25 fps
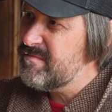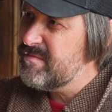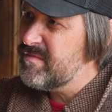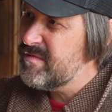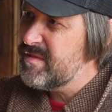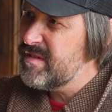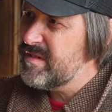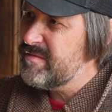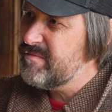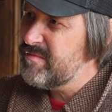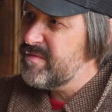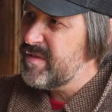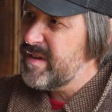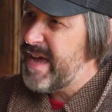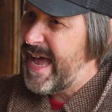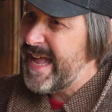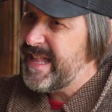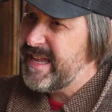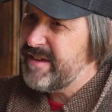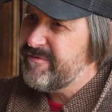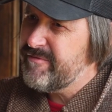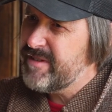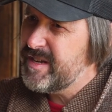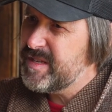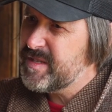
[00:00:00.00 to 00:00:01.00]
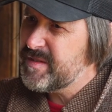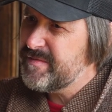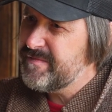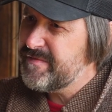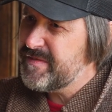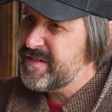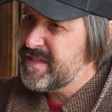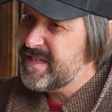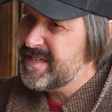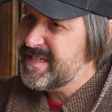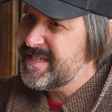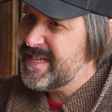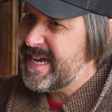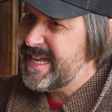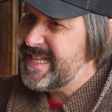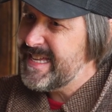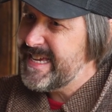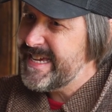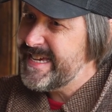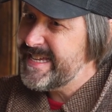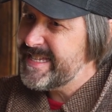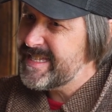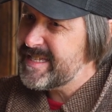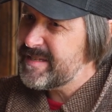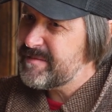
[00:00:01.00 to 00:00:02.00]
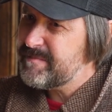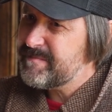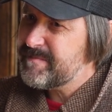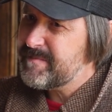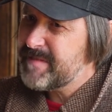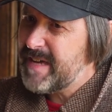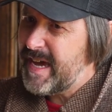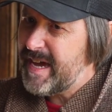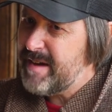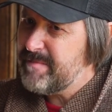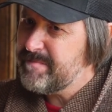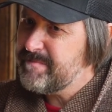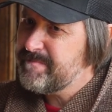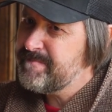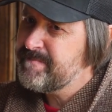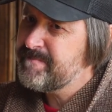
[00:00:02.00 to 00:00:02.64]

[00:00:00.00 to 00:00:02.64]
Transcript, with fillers: Mm -hmm. Any reason for the ten years gap?